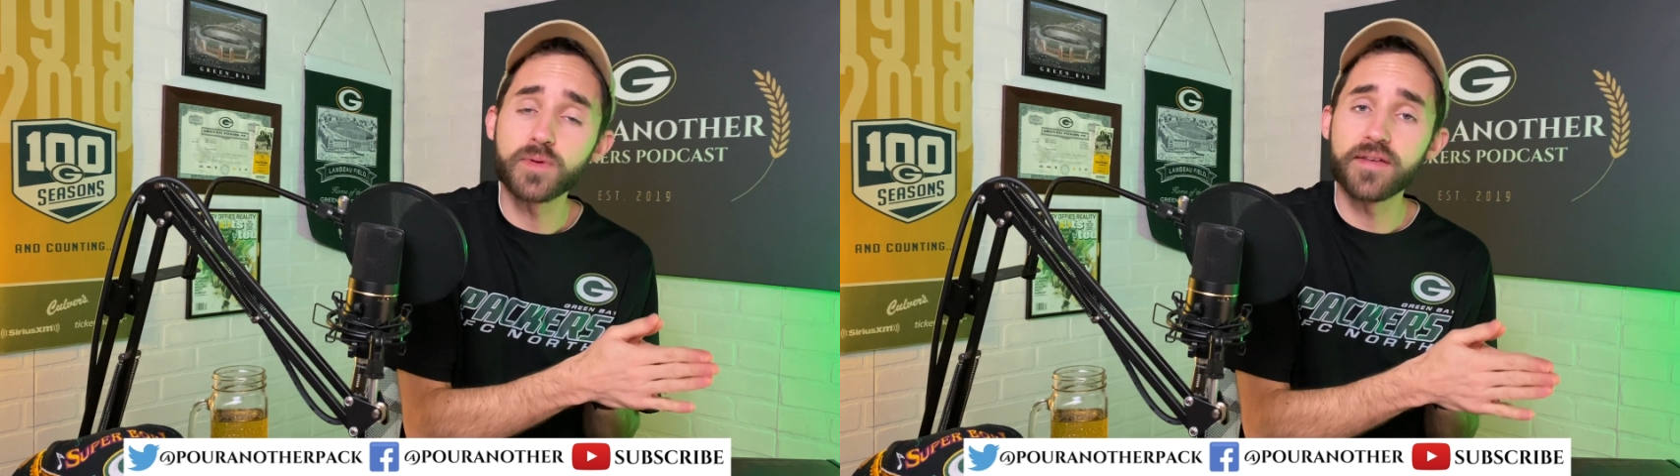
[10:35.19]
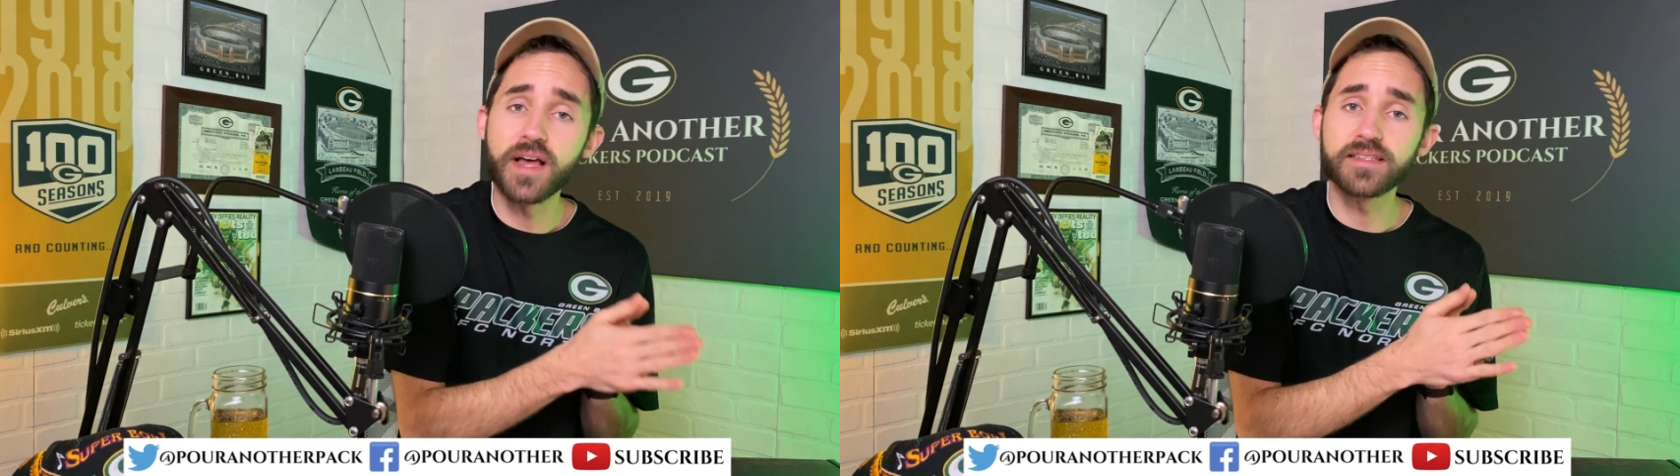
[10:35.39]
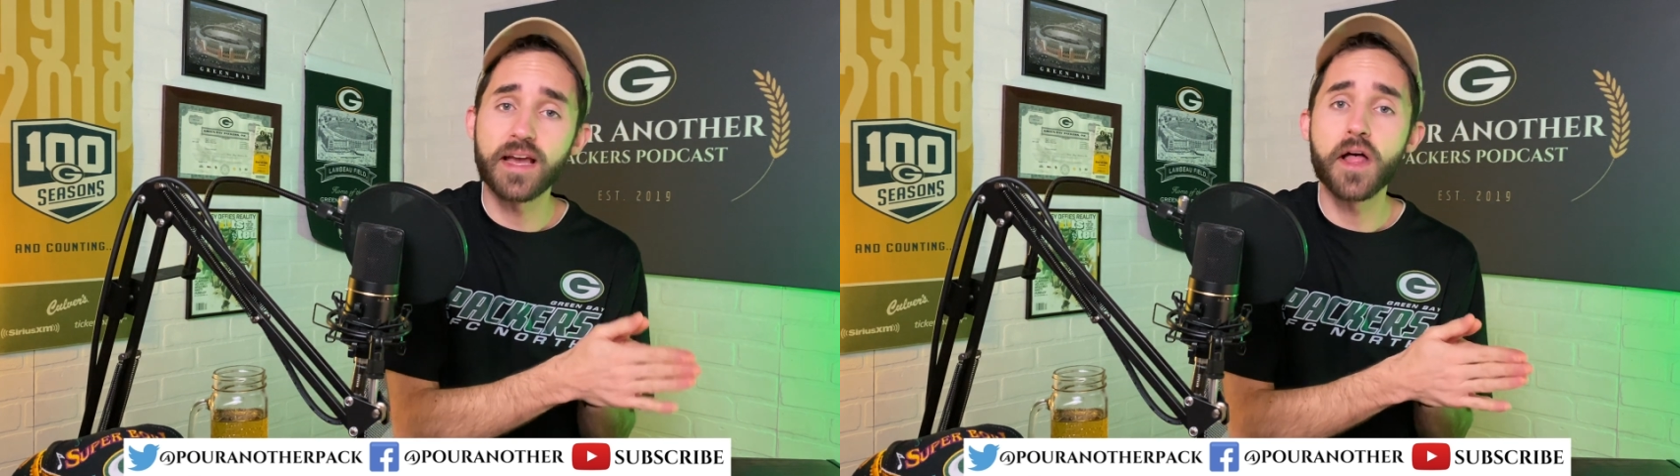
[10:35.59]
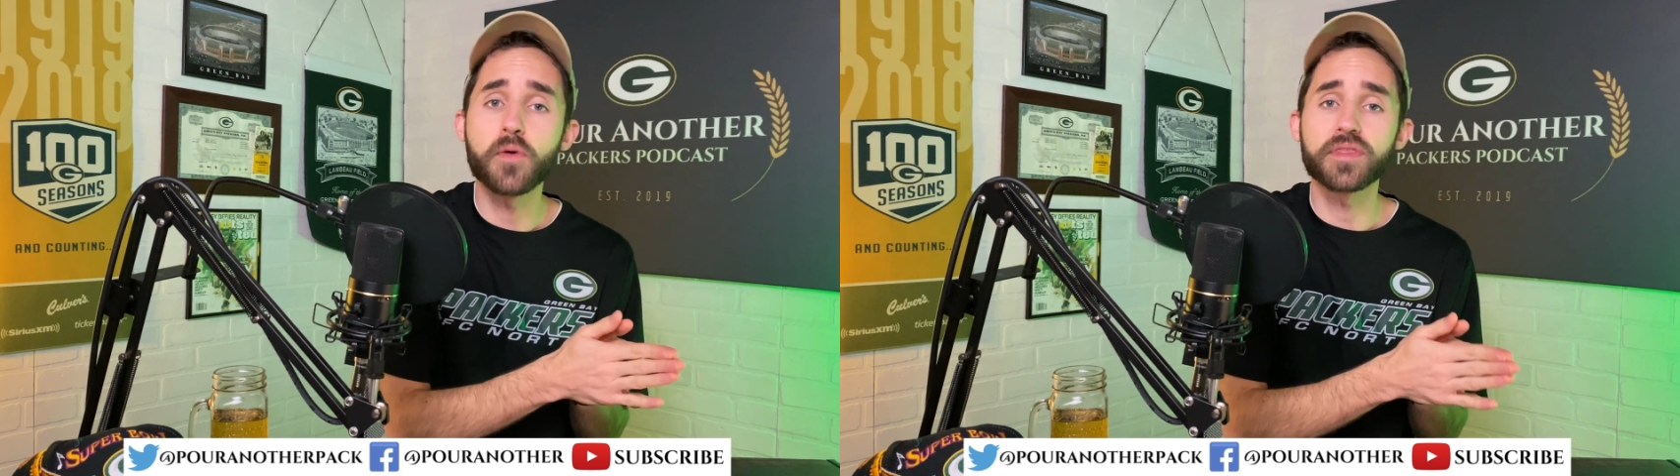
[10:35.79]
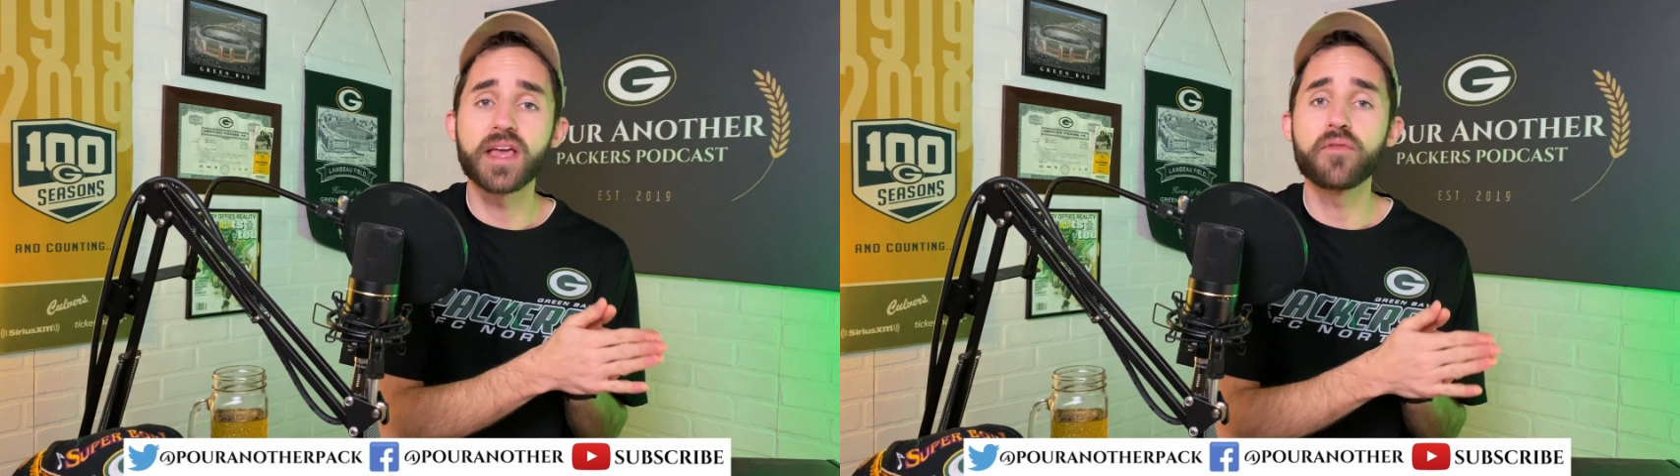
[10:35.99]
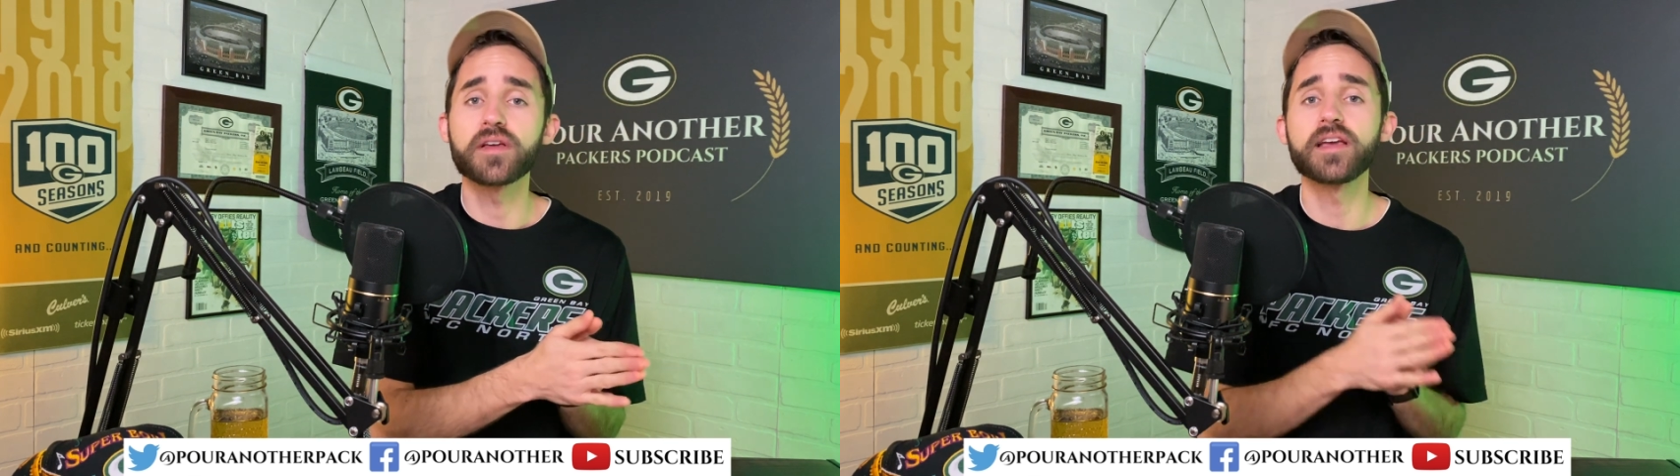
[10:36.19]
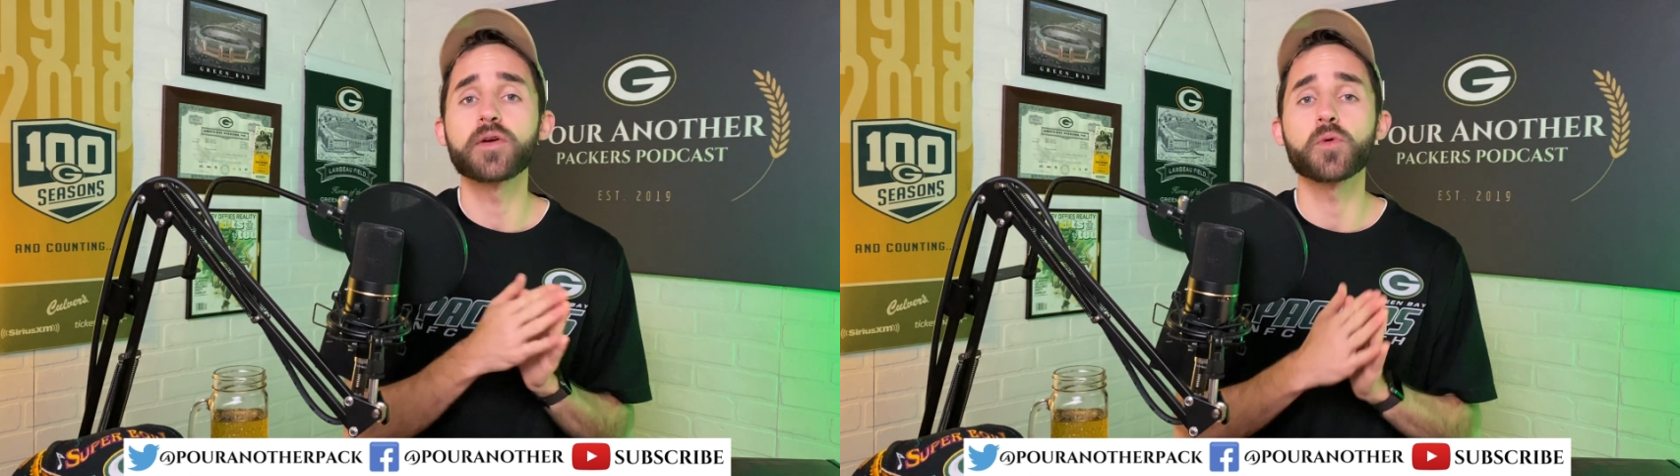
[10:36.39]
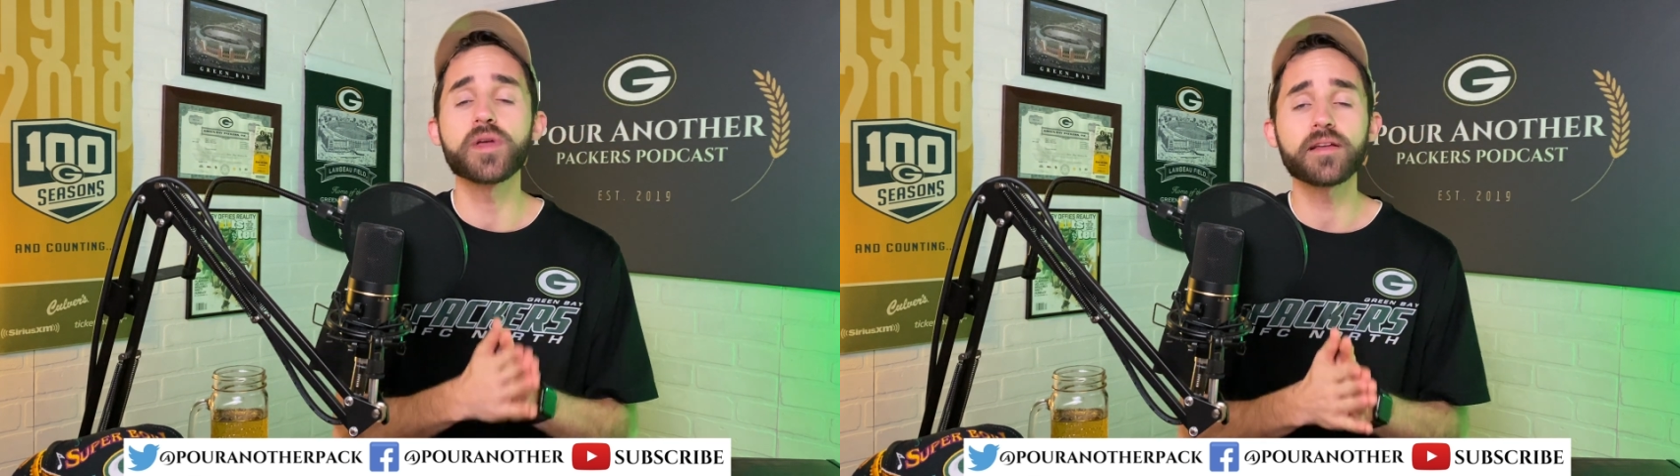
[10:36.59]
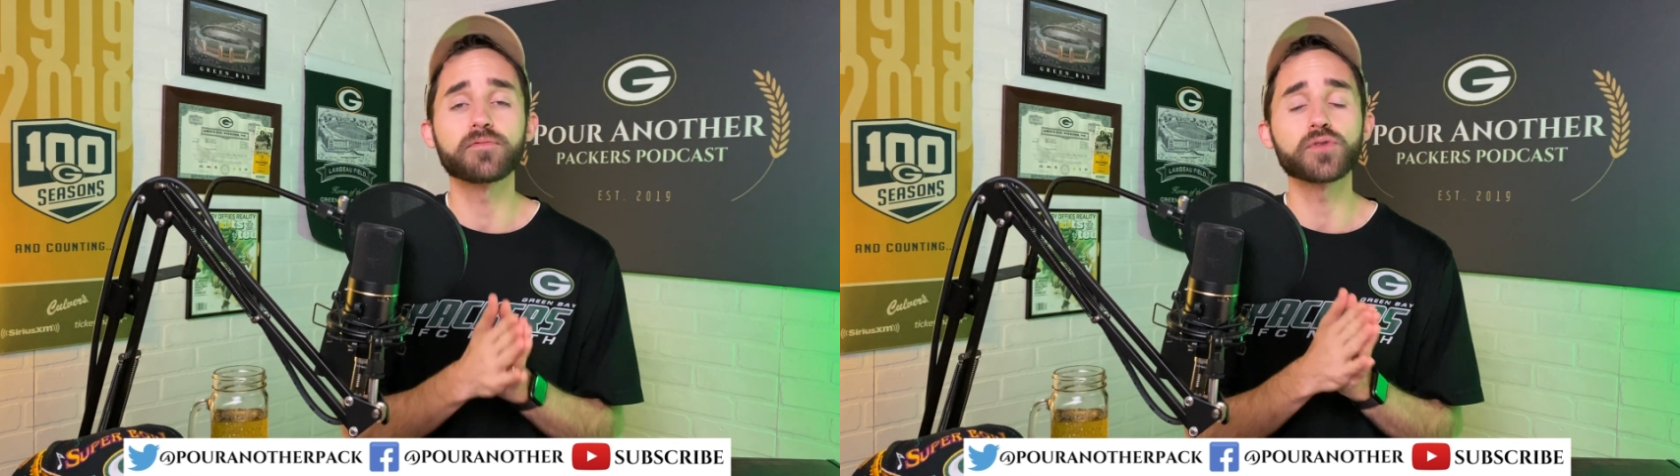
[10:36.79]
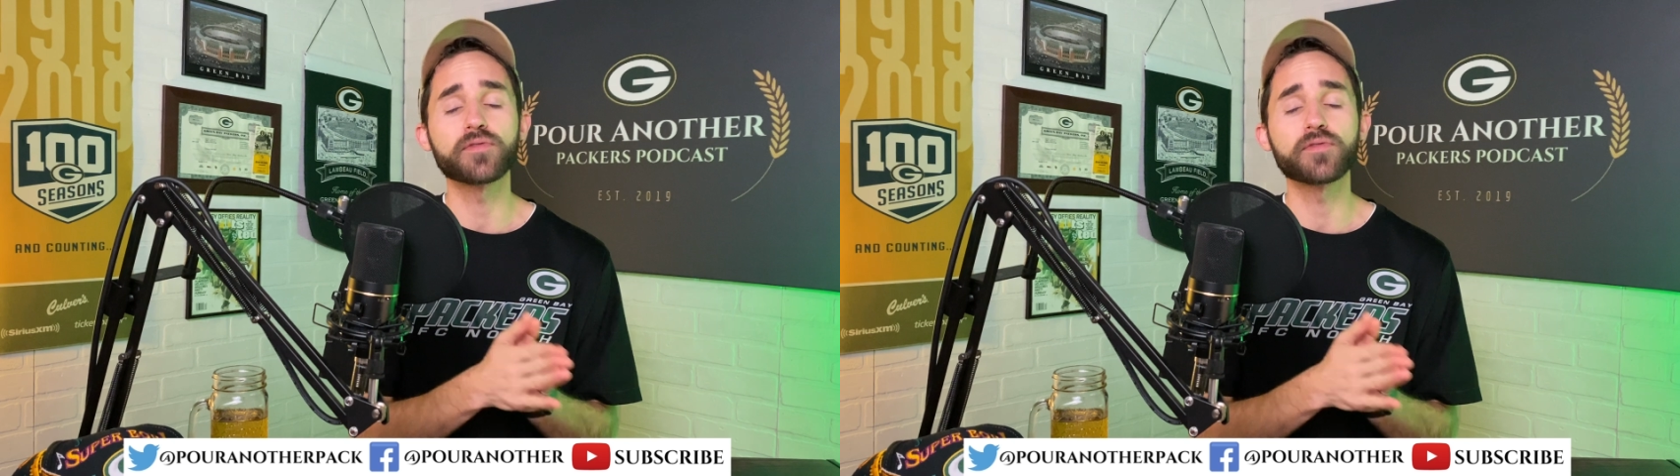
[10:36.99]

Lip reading: we have that talent with Kevin King where we can really